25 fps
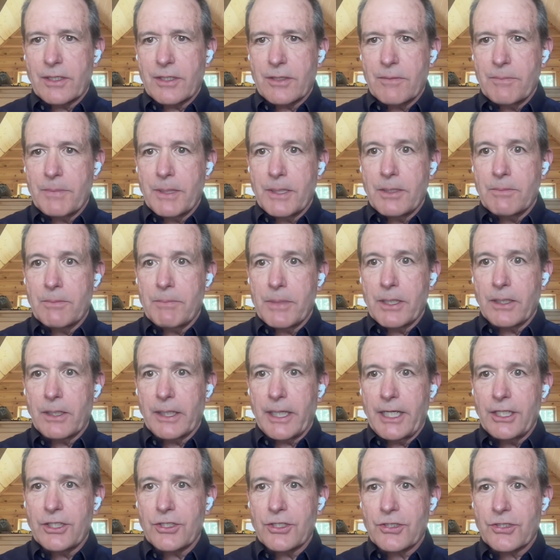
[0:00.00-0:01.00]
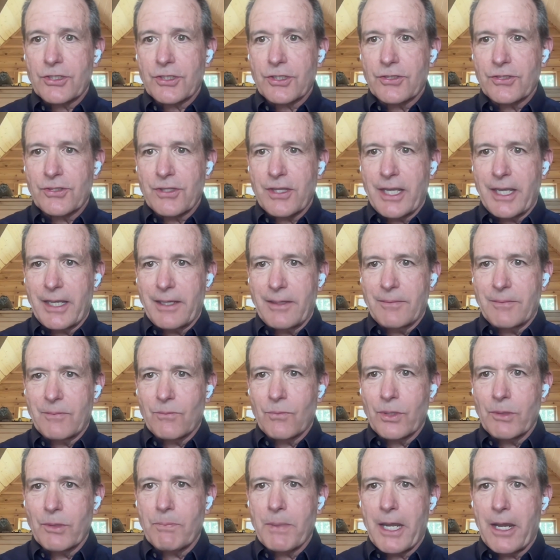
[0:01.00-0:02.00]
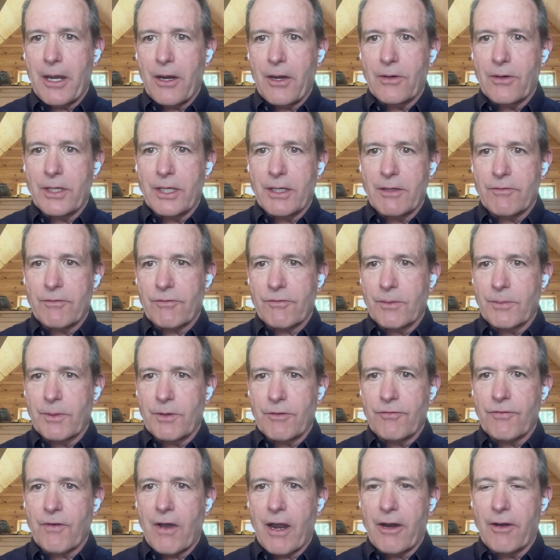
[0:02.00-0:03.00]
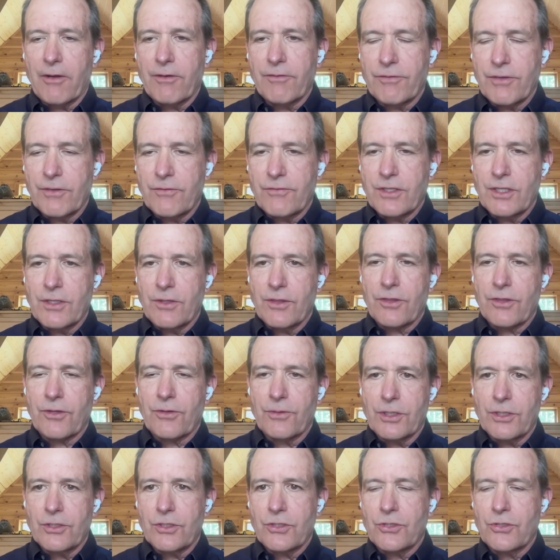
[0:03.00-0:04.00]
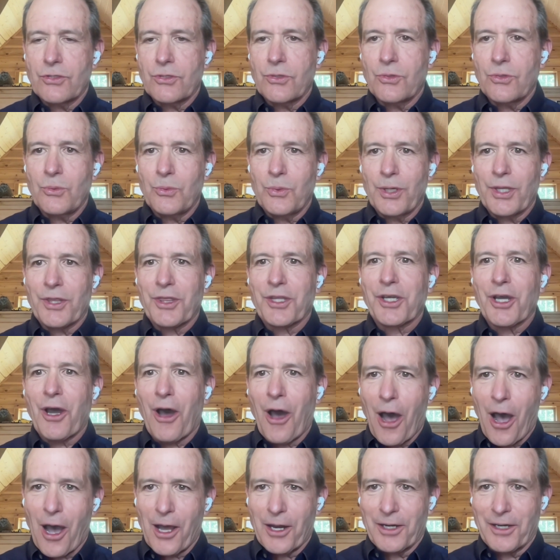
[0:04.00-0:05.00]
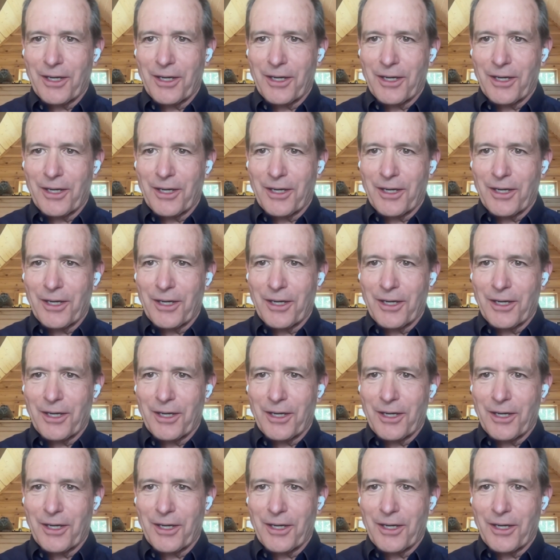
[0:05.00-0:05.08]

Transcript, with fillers: be in the Middle Ages because they repaired it from the fire in 1532 with cotton.